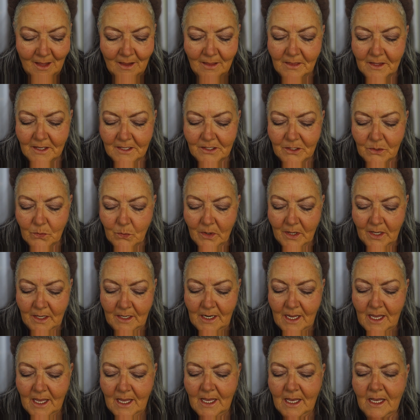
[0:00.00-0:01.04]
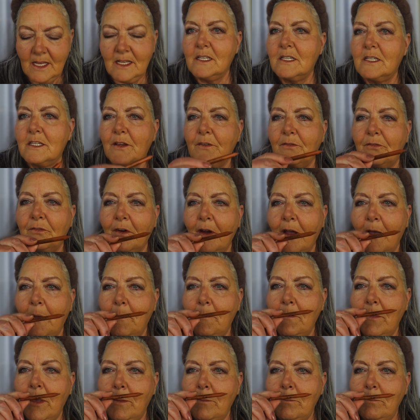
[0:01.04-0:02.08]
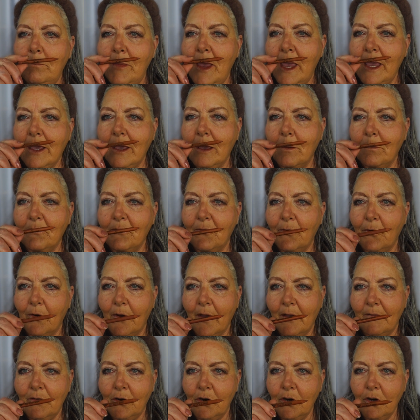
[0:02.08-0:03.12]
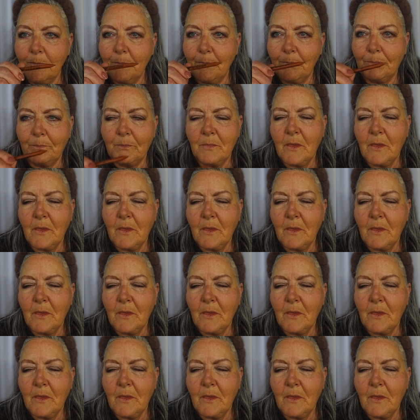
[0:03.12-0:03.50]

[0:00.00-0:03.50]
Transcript: This one is from Makeup Forever.